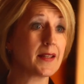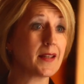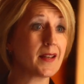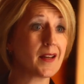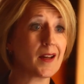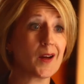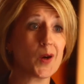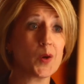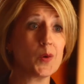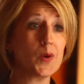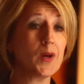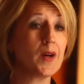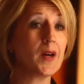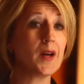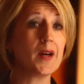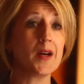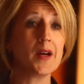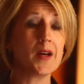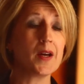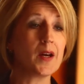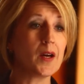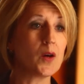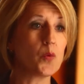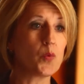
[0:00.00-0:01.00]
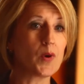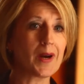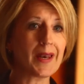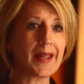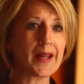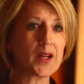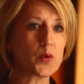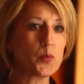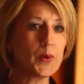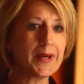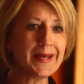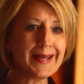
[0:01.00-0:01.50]

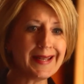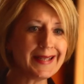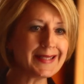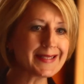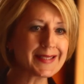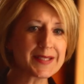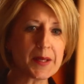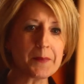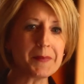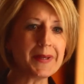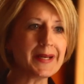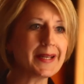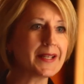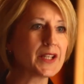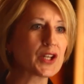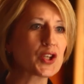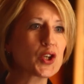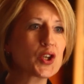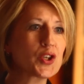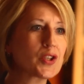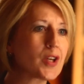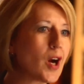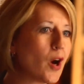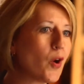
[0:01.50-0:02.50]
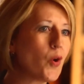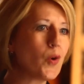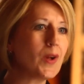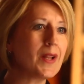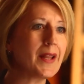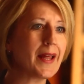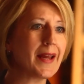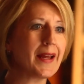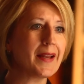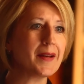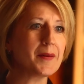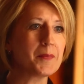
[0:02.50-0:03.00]
we need somebody to
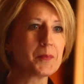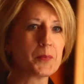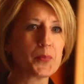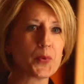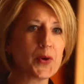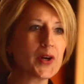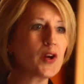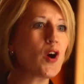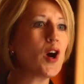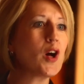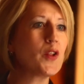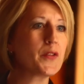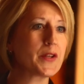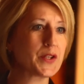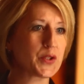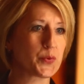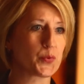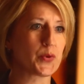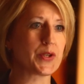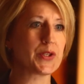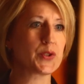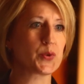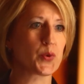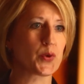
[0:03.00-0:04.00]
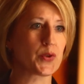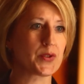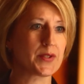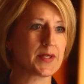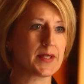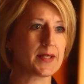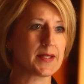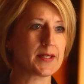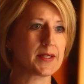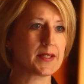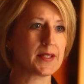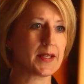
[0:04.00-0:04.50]
collate and bring all these
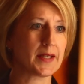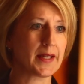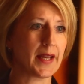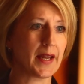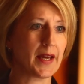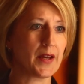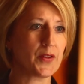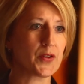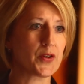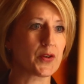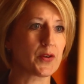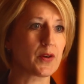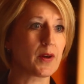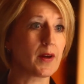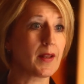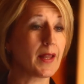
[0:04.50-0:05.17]
resources together,